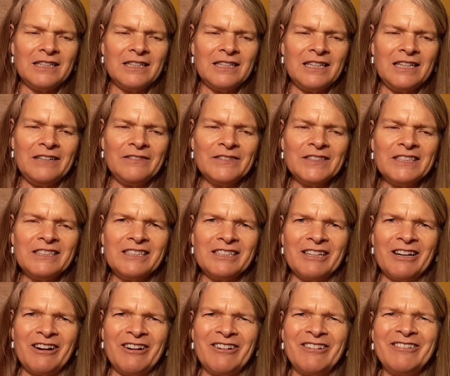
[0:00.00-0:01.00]
even
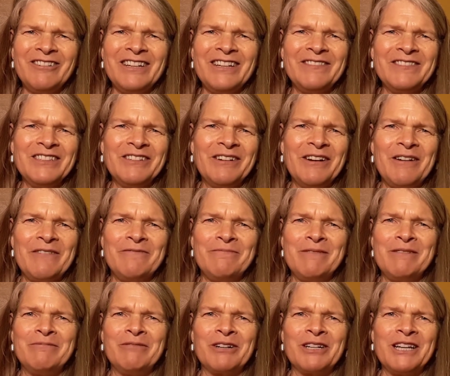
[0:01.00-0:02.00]
so, even though I've
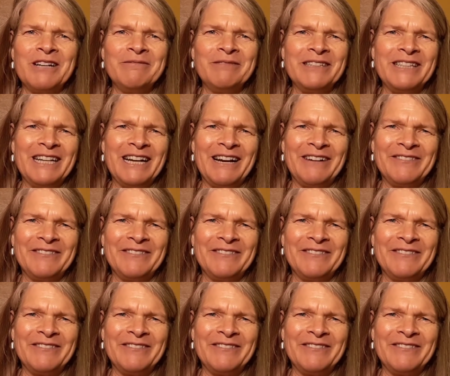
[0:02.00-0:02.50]
been working with it